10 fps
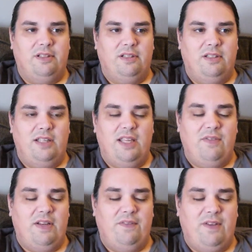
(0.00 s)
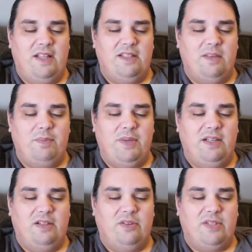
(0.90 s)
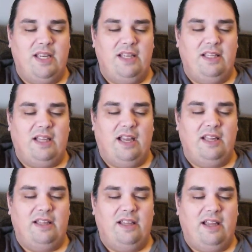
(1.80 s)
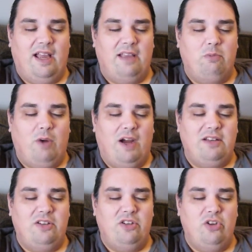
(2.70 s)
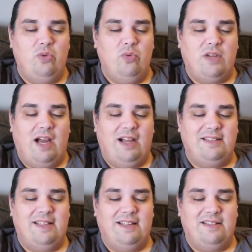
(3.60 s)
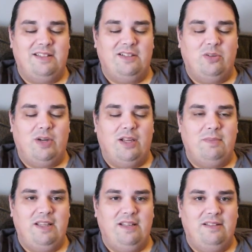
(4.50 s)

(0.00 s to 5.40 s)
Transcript: Even if it ends up being entertaining, I, I want new content, you know what I mean?